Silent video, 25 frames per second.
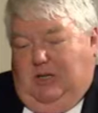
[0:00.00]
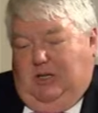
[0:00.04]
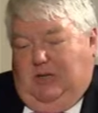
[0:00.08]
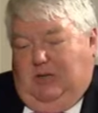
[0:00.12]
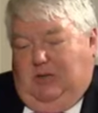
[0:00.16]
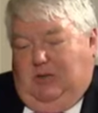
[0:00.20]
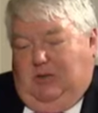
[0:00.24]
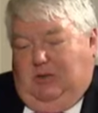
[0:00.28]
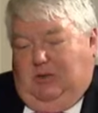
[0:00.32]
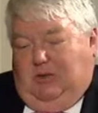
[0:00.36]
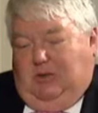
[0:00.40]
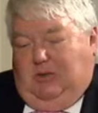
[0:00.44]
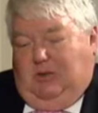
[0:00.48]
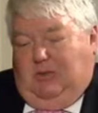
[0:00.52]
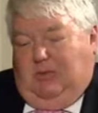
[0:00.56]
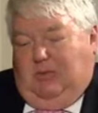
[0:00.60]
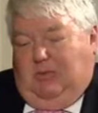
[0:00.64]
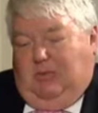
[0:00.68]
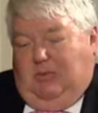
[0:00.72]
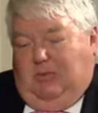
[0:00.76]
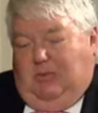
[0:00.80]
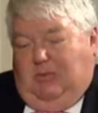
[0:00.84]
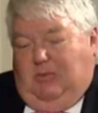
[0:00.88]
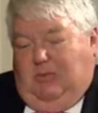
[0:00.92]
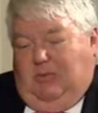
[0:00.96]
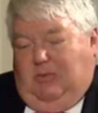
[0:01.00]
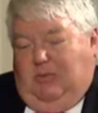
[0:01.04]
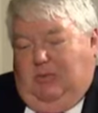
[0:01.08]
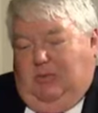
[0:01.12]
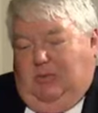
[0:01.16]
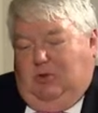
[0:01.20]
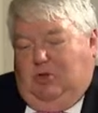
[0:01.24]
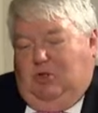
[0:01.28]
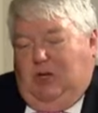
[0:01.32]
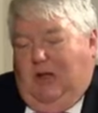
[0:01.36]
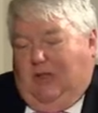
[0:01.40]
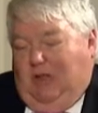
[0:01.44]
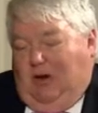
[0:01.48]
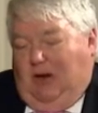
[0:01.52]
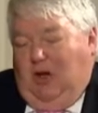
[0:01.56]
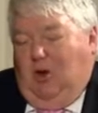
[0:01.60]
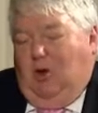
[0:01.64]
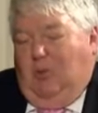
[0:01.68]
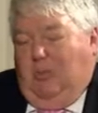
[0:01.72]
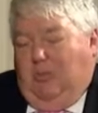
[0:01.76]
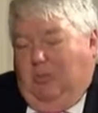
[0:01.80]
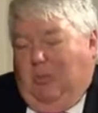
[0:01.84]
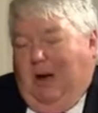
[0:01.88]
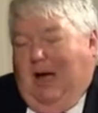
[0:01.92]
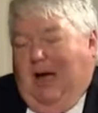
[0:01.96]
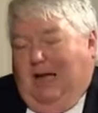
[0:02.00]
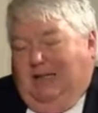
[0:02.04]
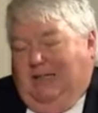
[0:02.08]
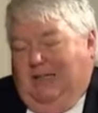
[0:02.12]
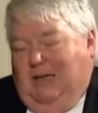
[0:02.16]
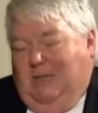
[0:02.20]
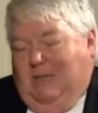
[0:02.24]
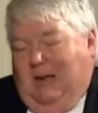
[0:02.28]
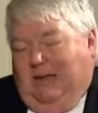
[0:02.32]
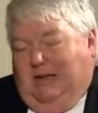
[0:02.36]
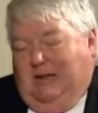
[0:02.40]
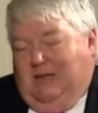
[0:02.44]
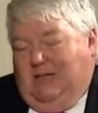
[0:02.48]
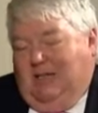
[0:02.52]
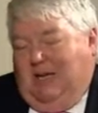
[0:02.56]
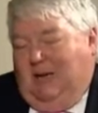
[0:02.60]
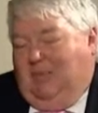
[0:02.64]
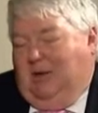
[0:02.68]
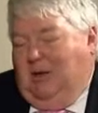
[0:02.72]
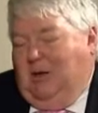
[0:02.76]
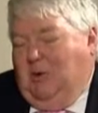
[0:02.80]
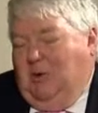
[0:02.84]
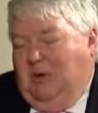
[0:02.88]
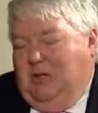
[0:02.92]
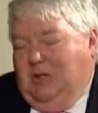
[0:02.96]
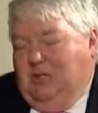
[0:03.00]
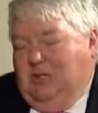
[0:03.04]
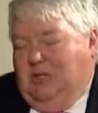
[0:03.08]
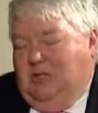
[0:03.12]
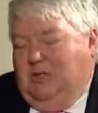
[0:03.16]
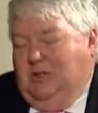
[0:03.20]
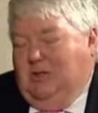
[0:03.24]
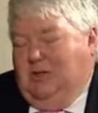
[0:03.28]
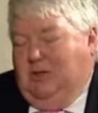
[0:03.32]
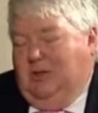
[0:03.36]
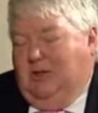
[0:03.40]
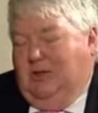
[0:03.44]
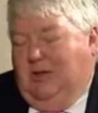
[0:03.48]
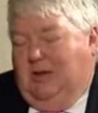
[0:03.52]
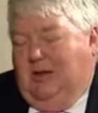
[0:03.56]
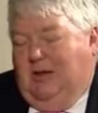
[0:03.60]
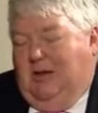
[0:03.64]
to you to generally on party matters. A couple of questions on